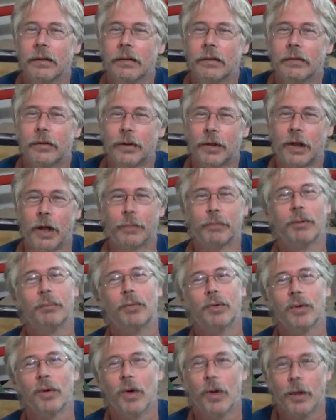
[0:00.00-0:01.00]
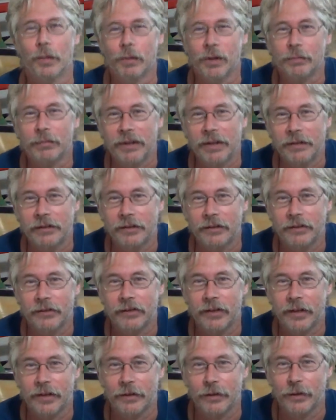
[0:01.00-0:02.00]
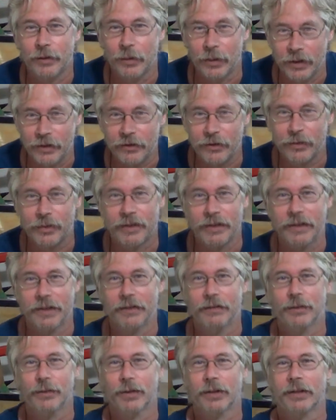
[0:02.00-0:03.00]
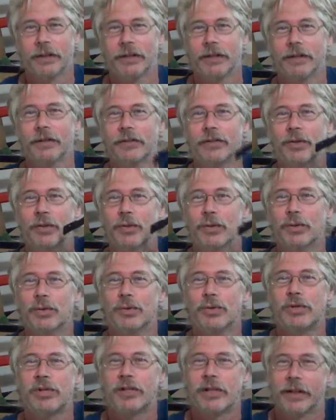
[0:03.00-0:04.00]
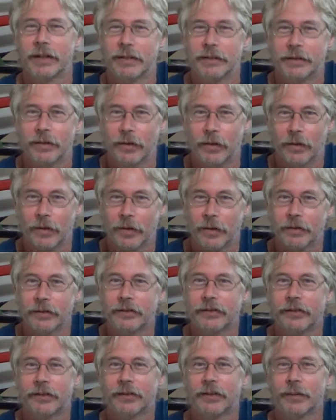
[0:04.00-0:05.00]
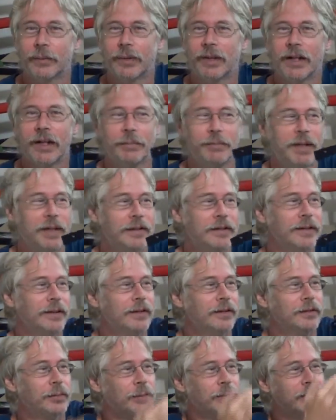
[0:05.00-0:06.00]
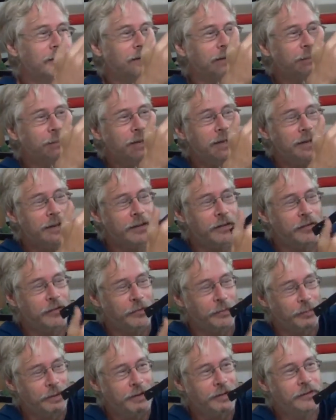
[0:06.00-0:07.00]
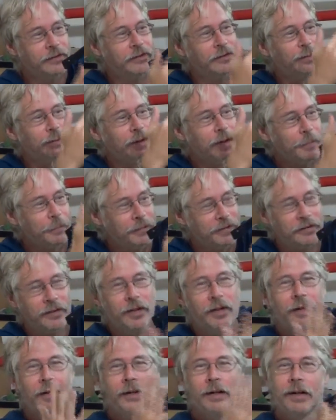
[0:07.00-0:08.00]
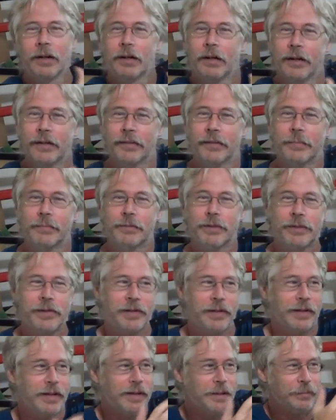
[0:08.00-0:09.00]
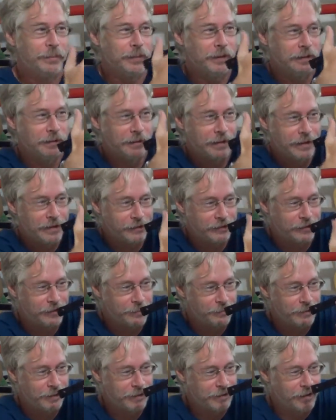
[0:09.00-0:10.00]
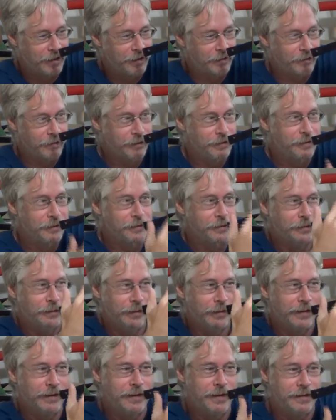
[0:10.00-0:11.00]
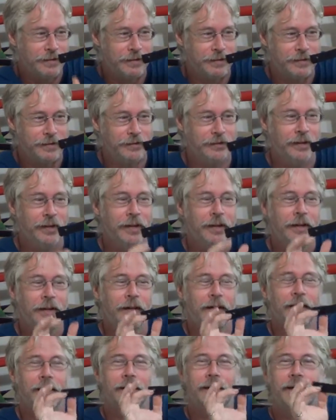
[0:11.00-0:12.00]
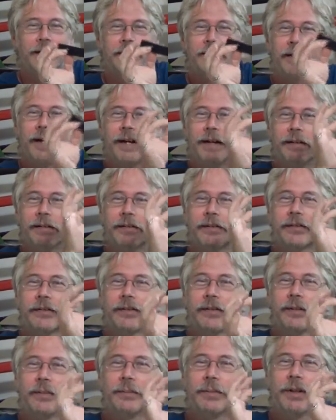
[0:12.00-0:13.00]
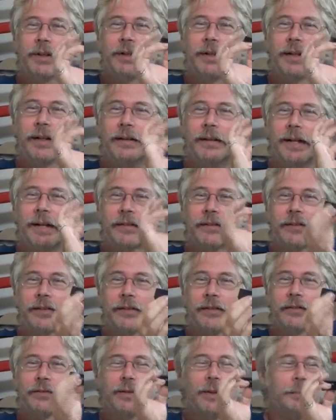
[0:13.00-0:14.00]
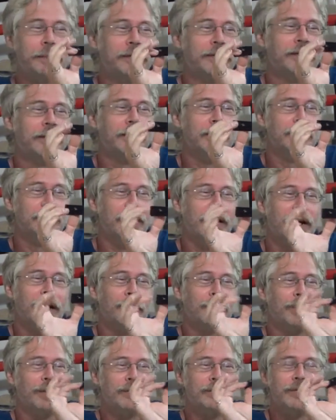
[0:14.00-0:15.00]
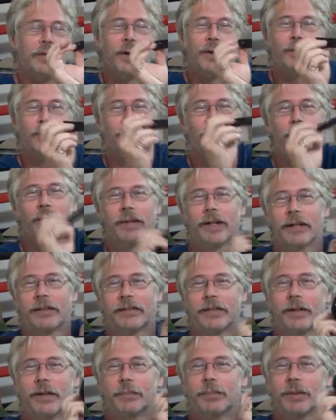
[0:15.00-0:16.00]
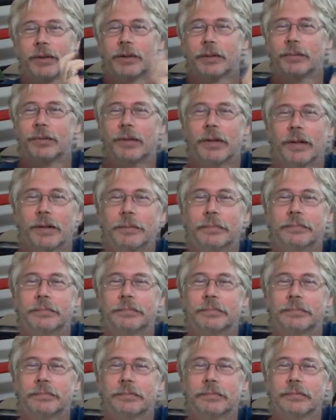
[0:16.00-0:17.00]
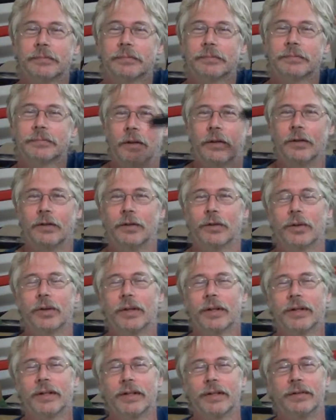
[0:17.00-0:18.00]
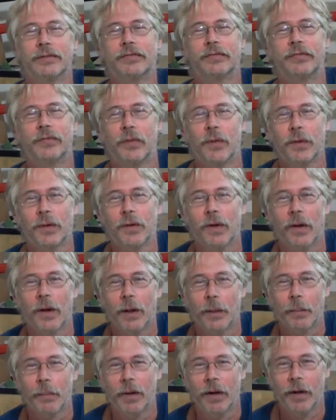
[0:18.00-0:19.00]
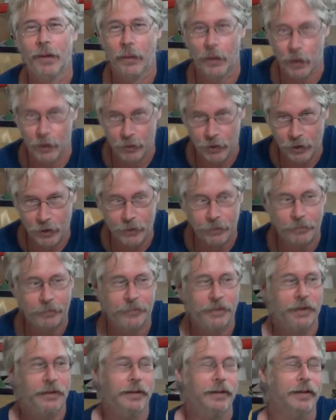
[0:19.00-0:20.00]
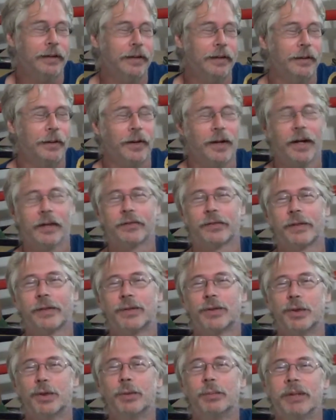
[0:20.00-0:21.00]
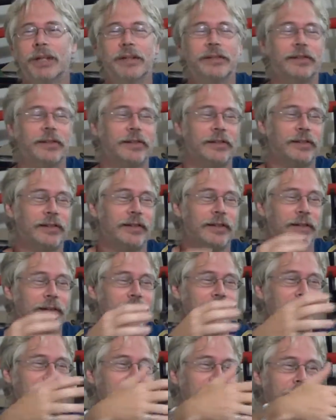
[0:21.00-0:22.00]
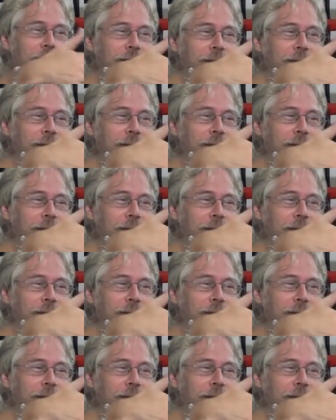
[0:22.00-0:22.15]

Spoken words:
There are a couple more armor pieces that you're going to need. You're going to need 2 shin guards, and the way I made these was to make 3 strips, cut them to shape, lace them together on the edges, and then attach some elastic strips to the back with Velcro, and that's how I put them on. You're going to need forearm armor, and there are actually 2 pieces to this.